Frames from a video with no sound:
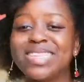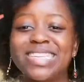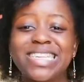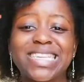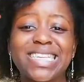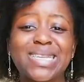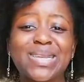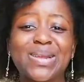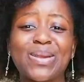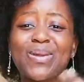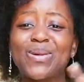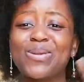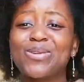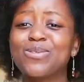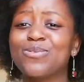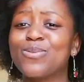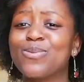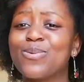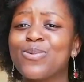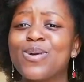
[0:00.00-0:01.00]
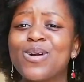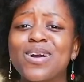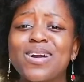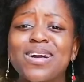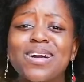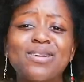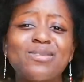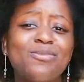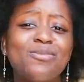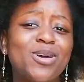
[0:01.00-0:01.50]
It's a lot of work.
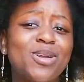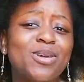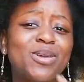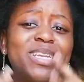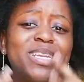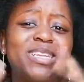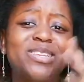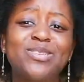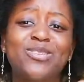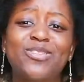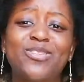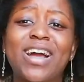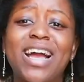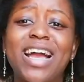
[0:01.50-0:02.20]
Why do I need to try?